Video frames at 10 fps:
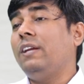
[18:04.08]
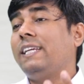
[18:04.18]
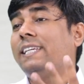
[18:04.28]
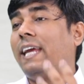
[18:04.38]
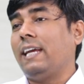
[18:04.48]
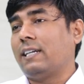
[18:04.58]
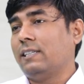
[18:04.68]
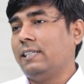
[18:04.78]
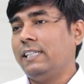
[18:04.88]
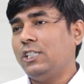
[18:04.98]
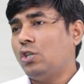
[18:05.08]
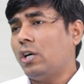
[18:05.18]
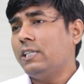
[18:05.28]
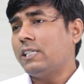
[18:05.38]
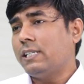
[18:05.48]
we take, it is
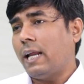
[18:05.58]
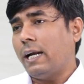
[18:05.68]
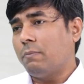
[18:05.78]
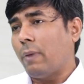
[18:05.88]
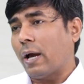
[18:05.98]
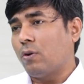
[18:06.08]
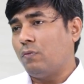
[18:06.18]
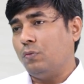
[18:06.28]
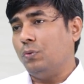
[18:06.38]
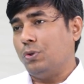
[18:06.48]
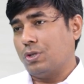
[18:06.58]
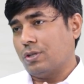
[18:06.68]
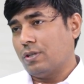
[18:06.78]
not just that macro food.